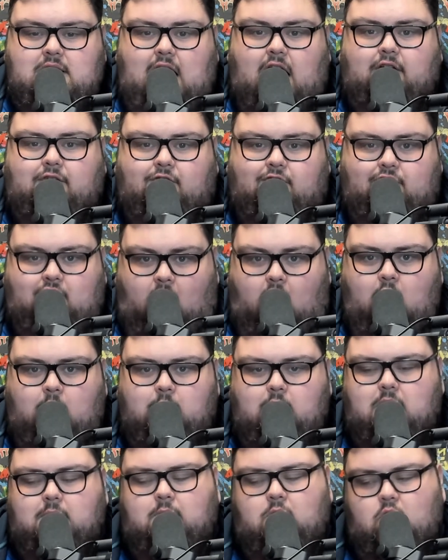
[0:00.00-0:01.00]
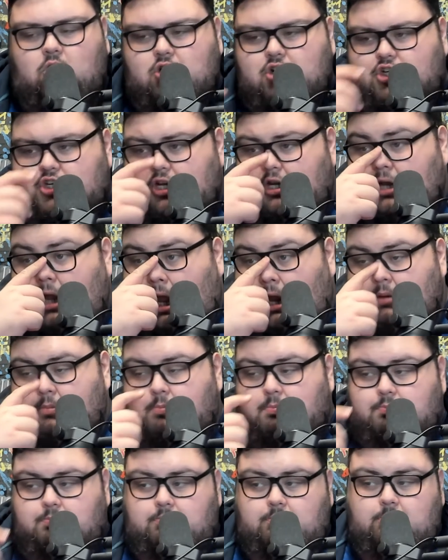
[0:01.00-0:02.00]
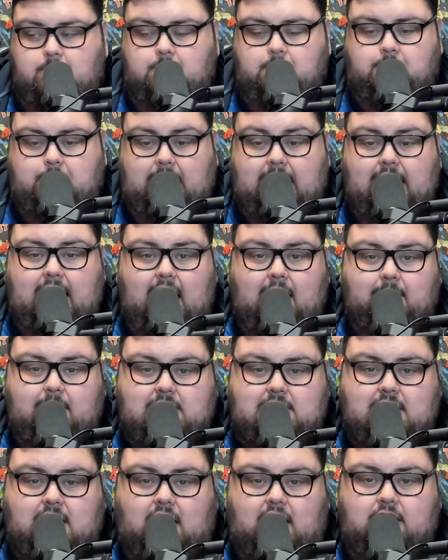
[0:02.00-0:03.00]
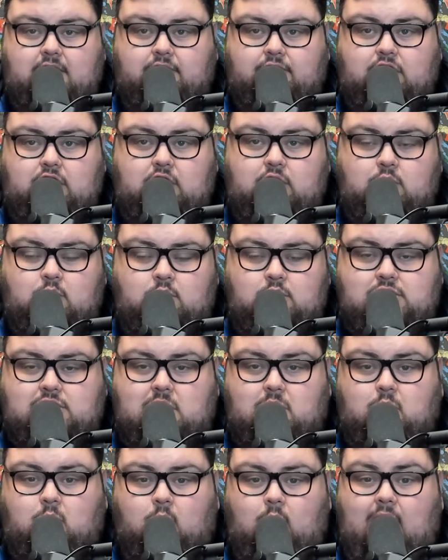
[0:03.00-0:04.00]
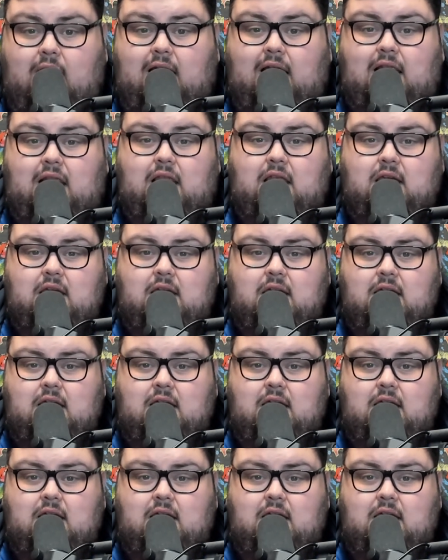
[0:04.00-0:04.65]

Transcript: that forward motion and being able to kind of use it well.